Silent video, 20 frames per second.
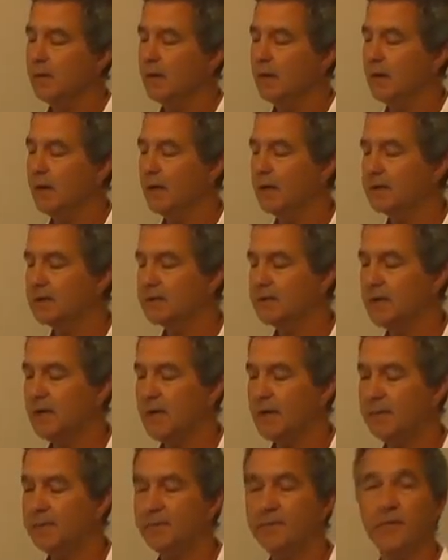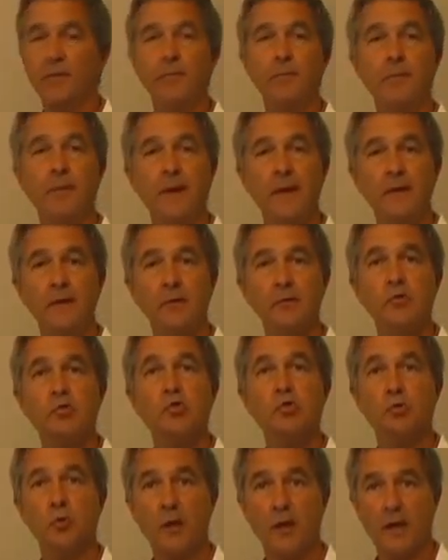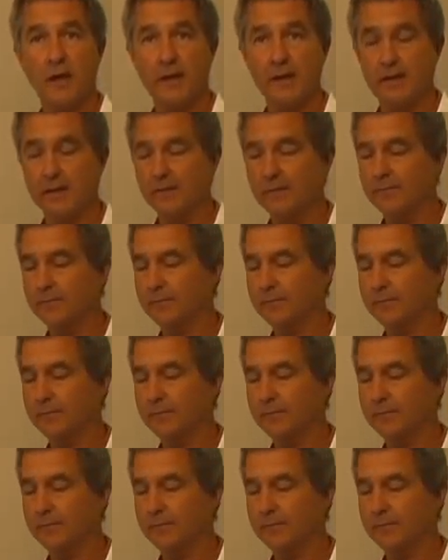on top of a metal tray.